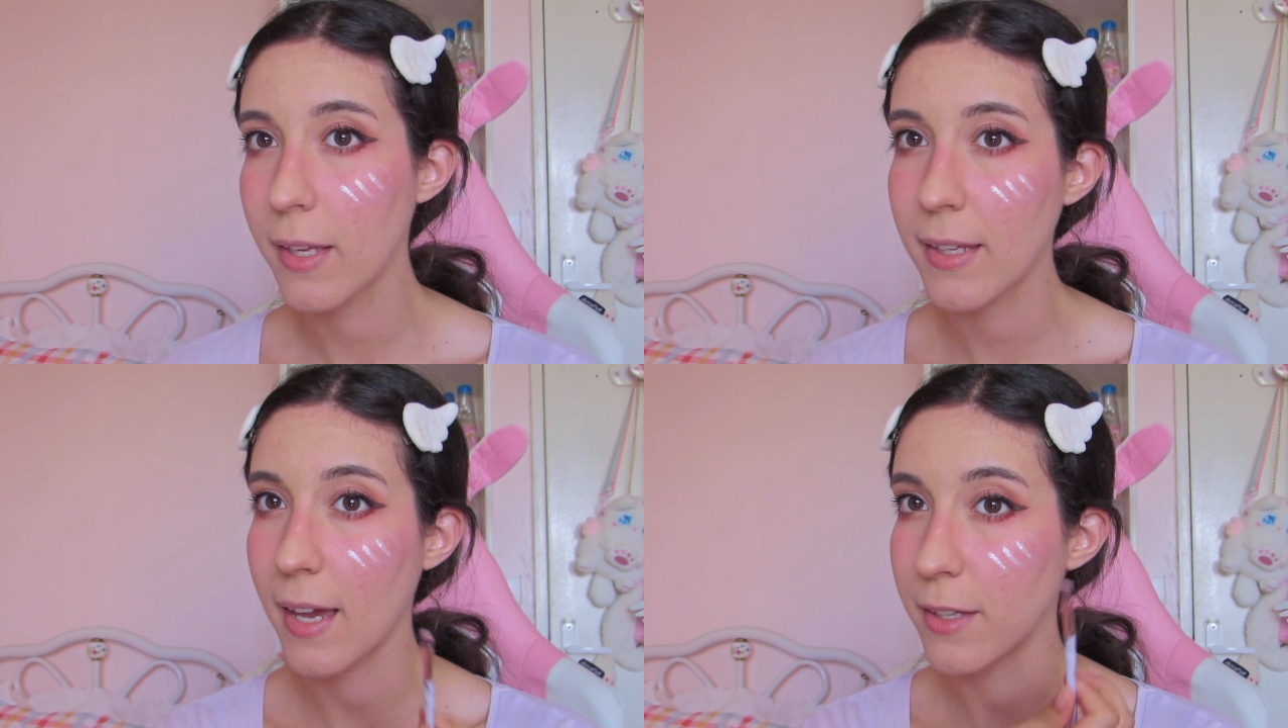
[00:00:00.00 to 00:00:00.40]

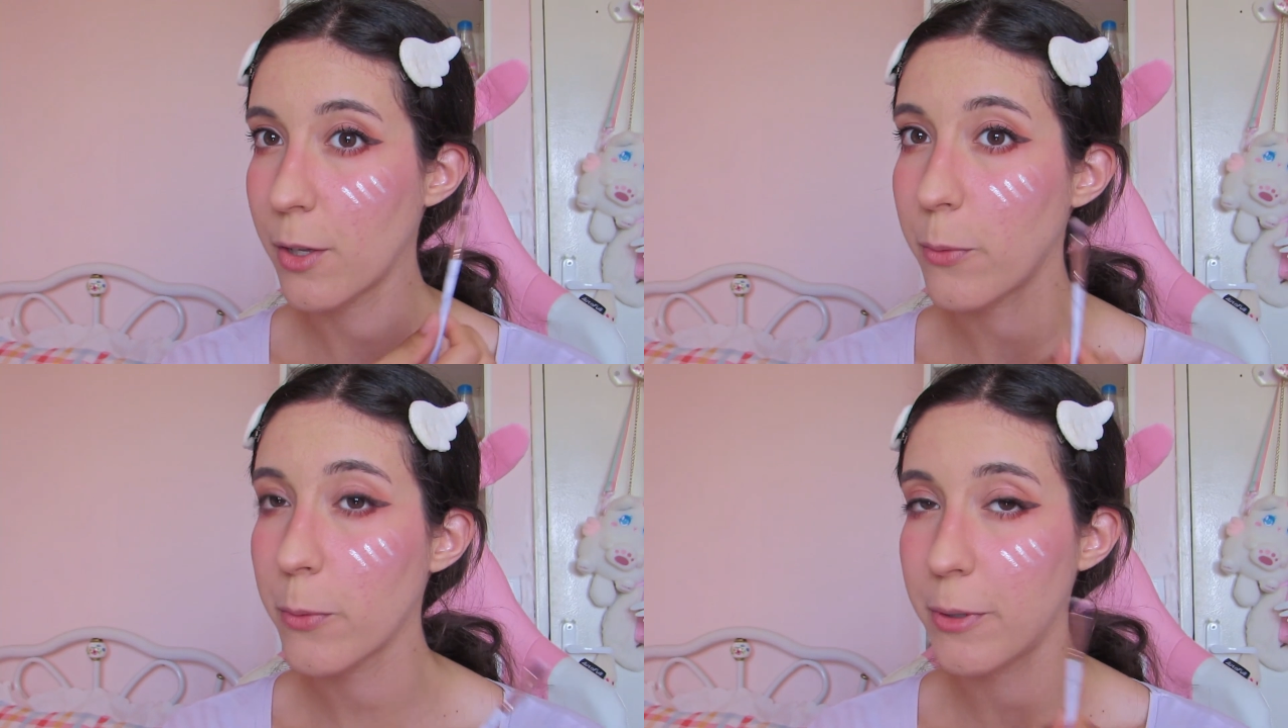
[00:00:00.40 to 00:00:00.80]
Yeah,
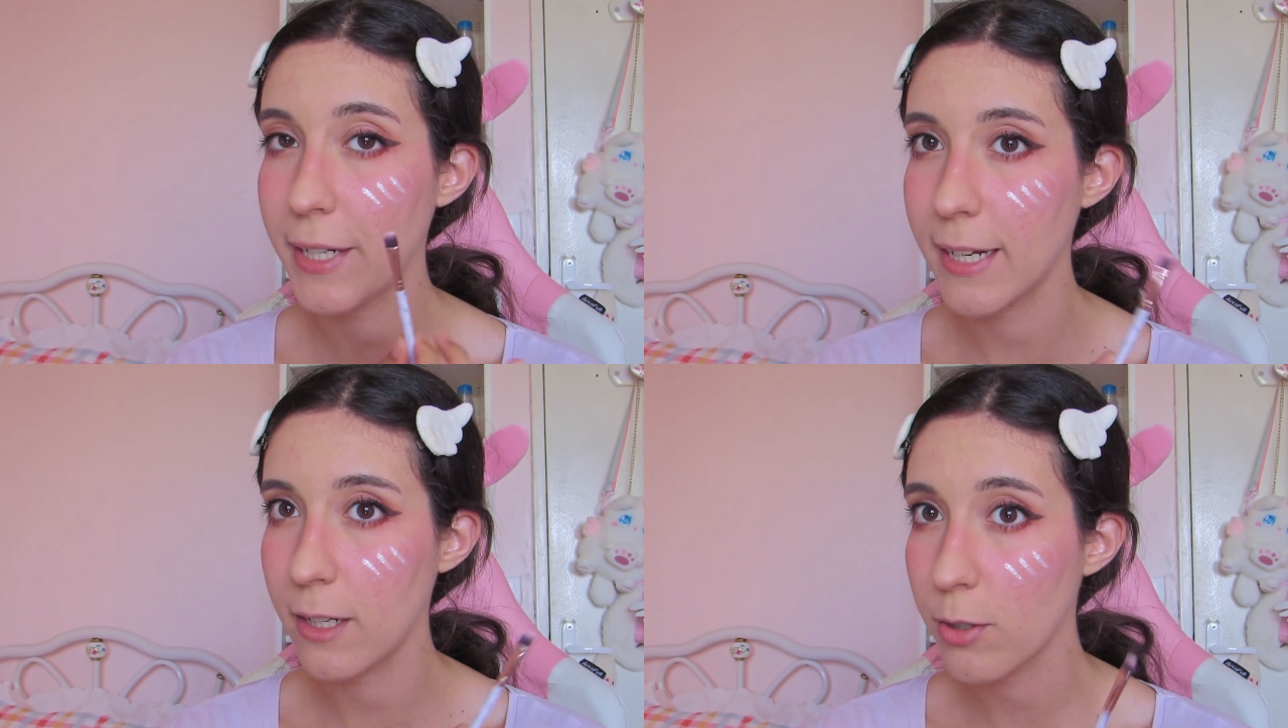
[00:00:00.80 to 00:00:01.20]
don't worry,
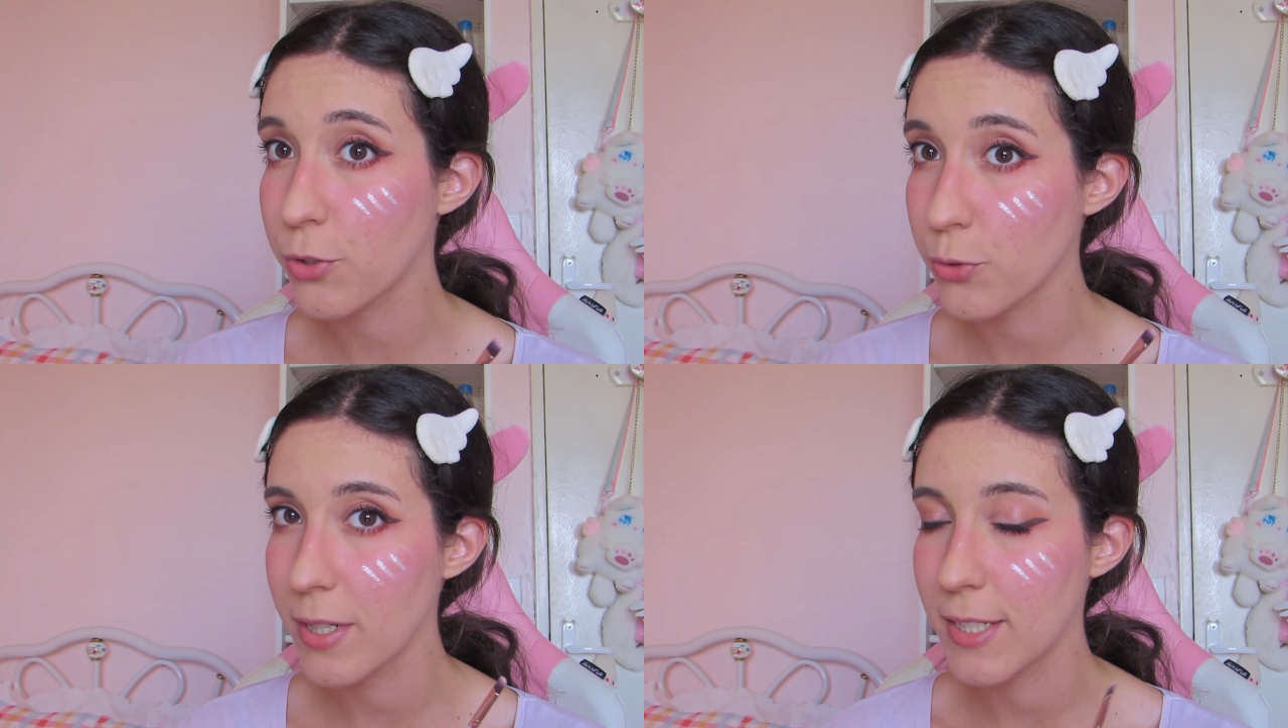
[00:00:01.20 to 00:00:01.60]
it looks
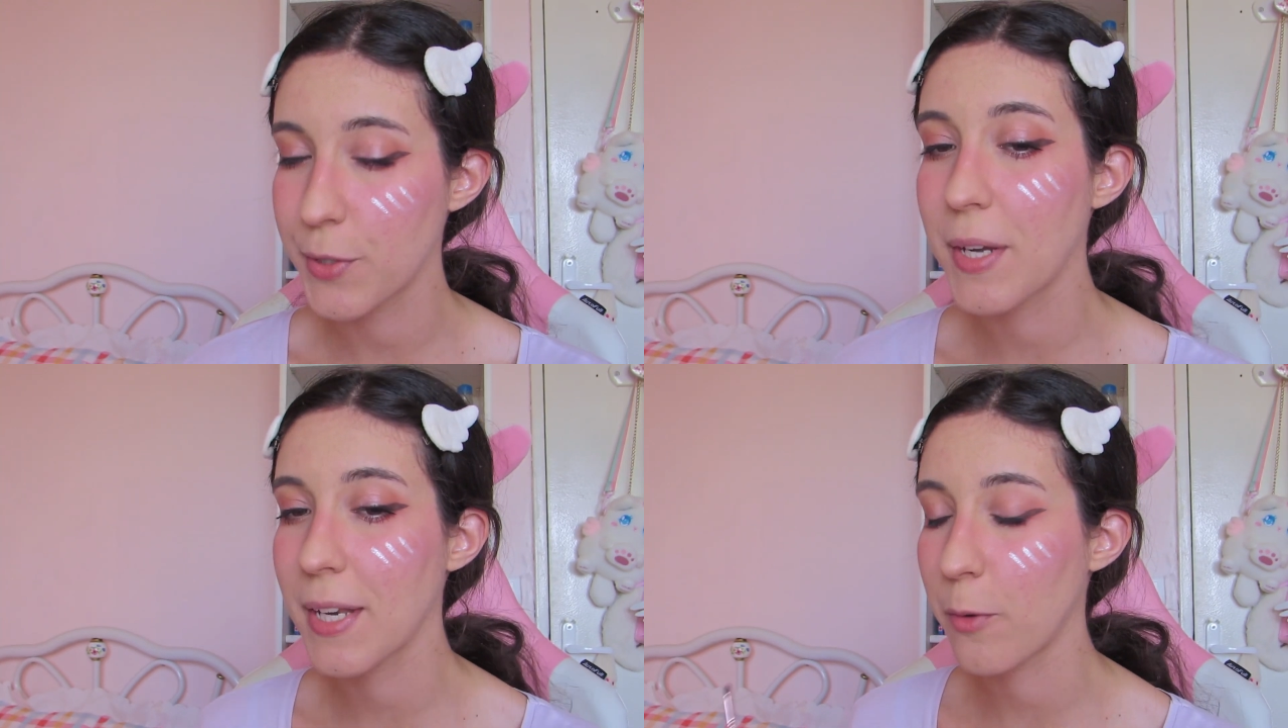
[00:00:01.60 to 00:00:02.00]
crazy
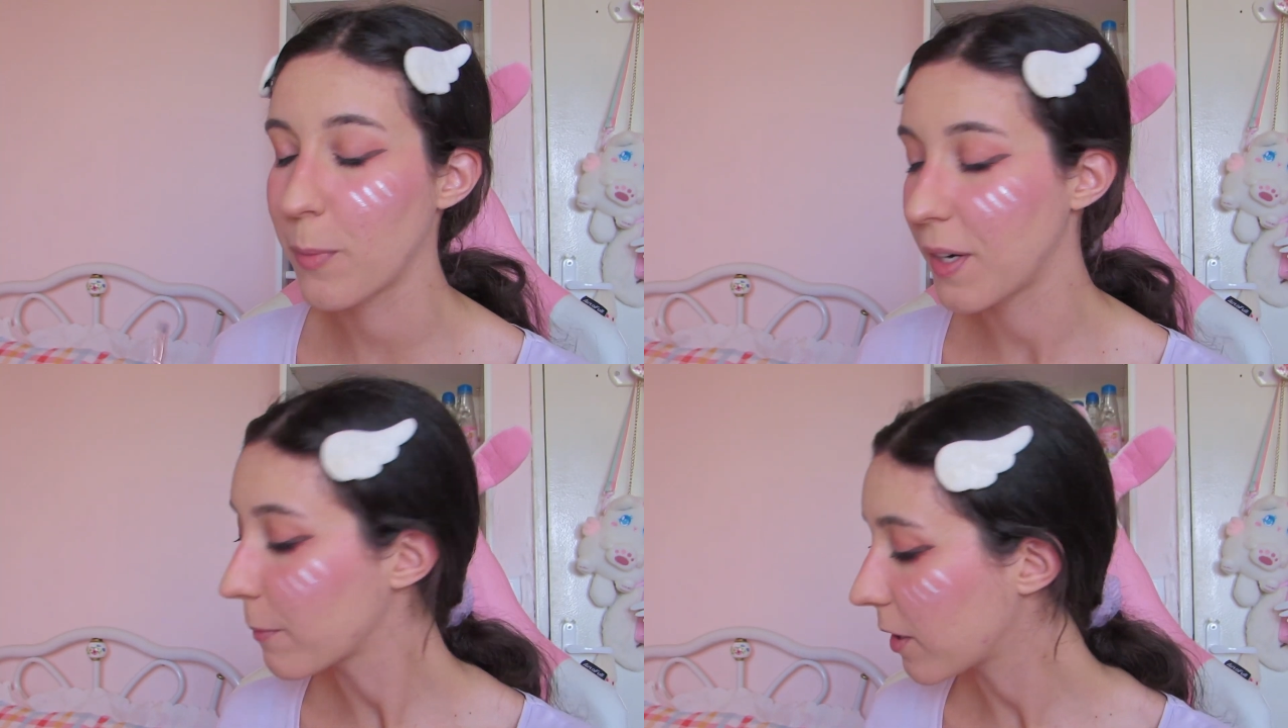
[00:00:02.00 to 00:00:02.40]
right now,
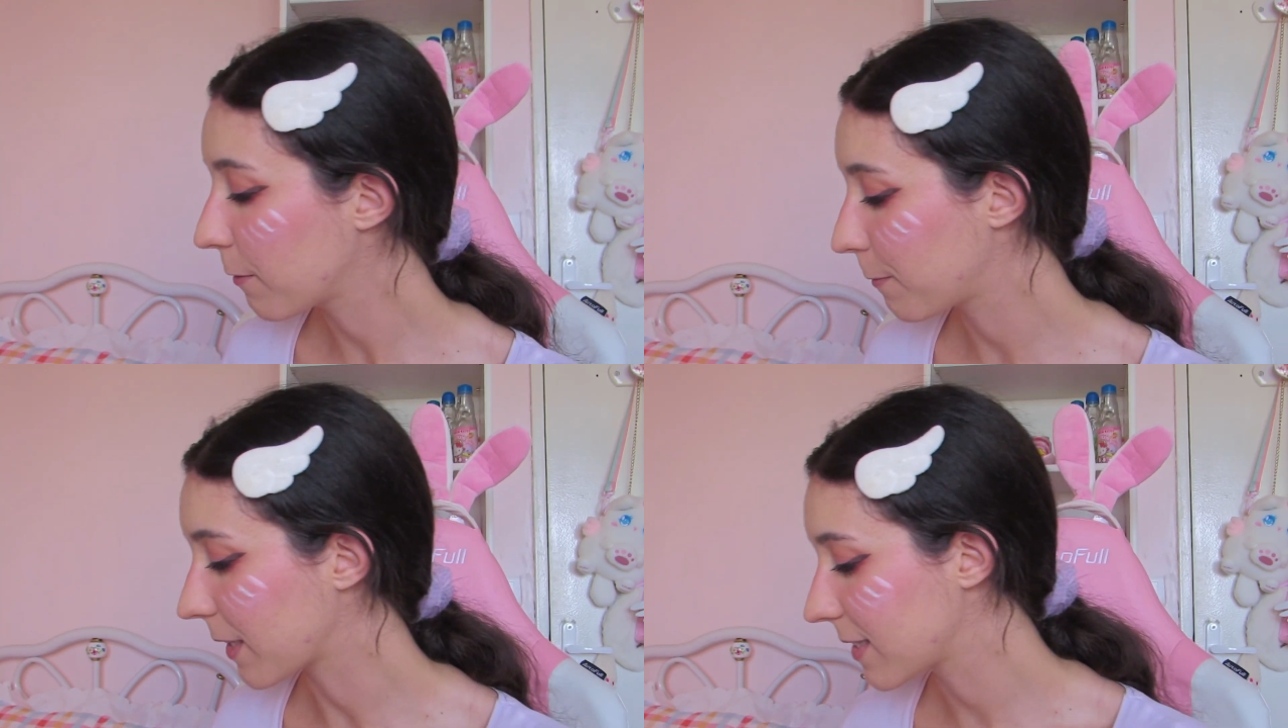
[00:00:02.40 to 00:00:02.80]
but I'm gonna
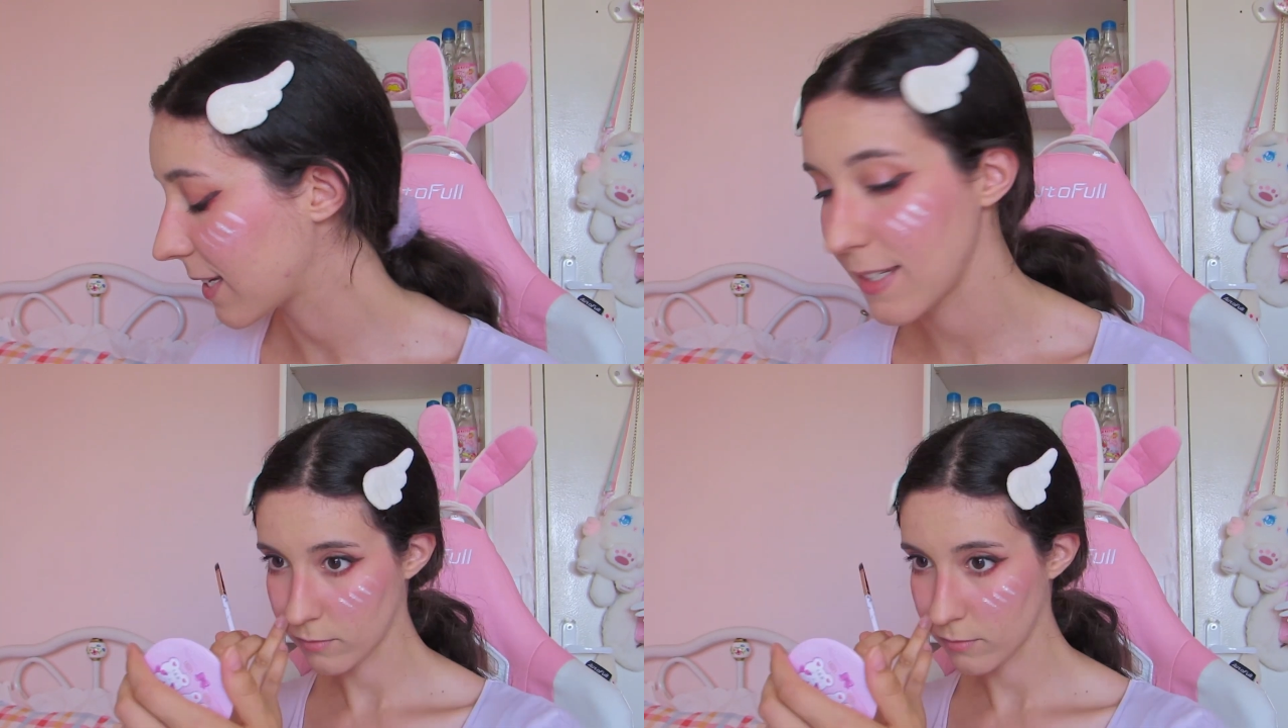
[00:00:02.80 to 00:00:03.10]
fix it.